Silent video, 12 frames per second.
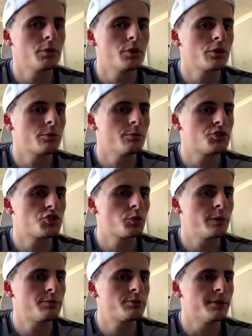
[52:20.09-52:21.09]
gonna come
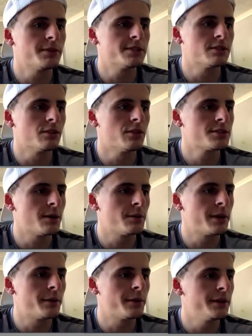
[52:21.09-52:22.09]
sweep some of these laws out
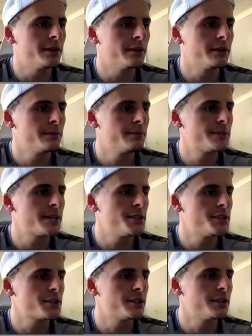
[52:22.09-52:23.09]
down here,
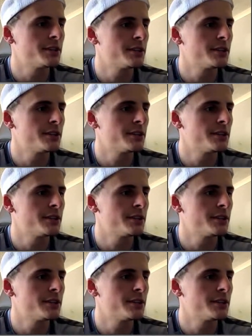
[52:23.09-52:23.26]
potentially.